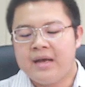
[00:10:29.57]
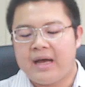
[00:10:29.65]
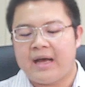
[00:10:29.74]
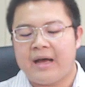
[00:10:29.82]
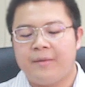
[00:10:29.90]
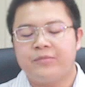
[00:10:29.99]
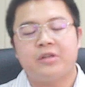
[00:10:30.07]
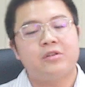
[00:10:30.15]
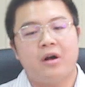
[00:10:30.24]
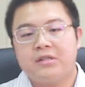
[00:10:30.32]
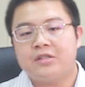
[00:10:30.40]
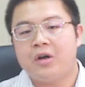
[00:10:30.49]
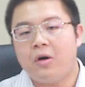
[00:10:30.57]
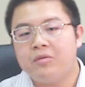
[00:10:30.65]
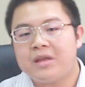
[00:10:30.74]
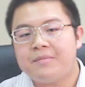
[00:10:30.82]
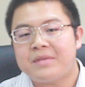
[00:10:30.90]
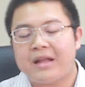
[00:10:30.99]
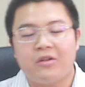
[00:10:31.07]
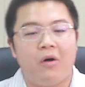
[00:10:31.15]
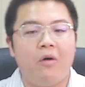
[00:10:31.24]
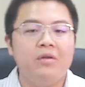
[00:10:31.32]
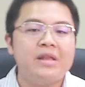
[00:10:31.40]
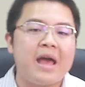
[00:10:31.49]
the doctor told them that
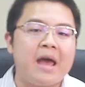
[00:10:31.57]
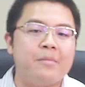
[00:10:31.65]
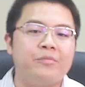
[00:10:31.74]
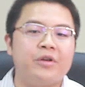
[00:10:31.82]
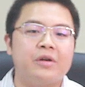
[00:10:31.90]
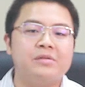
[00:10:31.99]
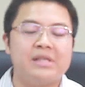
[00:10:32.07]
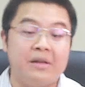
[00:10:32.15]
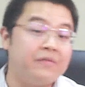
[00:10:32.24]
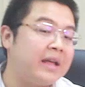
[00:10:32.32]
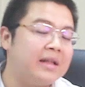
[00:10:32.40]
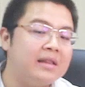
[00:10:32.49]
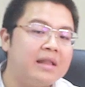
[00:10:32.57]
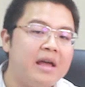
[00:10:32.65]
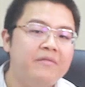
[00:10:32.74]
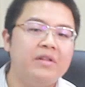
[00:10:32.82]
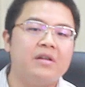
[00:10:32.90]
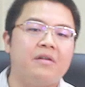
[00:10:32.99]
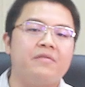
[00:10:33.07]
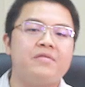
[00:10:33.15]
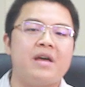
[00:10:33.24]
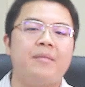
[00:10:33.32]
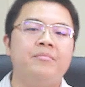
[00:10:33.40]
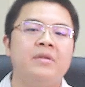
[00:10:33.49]
all the embryos, in fact 11 of
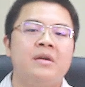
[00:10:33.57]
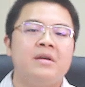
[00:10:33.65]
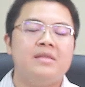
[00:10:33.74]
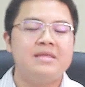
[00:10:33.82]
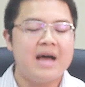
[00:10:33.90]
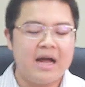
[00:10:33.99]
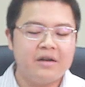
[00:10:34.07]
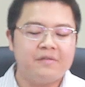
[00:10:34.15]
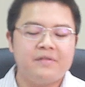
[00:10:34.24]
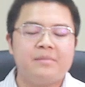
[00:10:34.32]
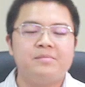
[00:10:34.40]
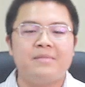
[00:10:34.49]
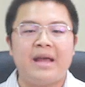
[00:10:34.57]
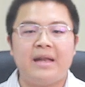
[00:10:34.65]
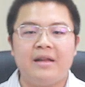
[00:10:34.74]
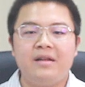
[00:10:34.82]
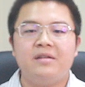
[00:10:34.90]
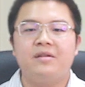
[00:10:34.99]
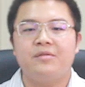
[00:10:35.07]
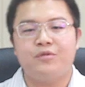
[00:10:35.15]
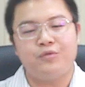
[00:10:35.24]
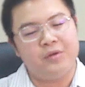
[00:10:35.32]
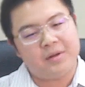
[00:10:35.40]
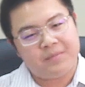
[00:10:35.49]
them, 9 of them made it
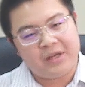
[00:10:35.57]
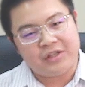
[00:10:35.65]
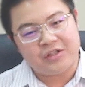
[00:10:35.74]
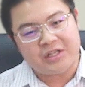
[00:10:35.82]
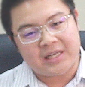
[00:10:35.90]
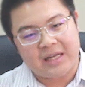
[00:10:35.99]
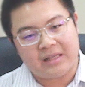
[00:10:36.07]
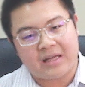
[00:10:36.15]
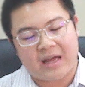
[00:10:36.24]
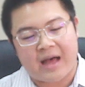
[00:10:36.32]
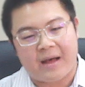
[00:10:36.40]
through the PGD